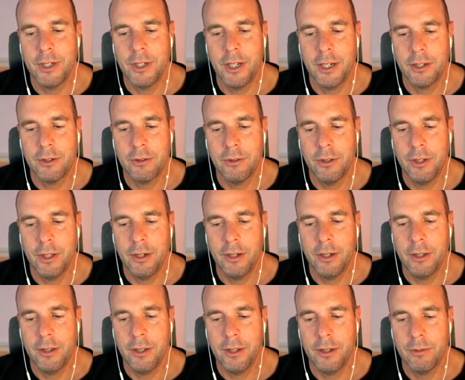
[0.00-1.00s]
article that
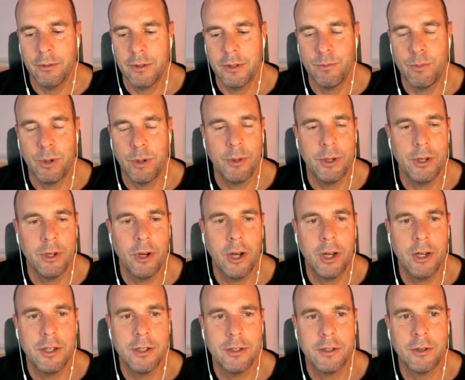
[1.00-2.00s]
I think was probably
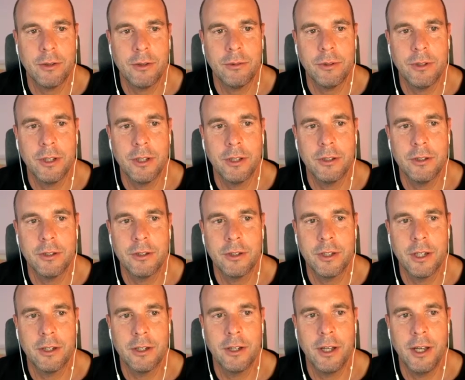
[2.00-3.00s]
9 years old that you said,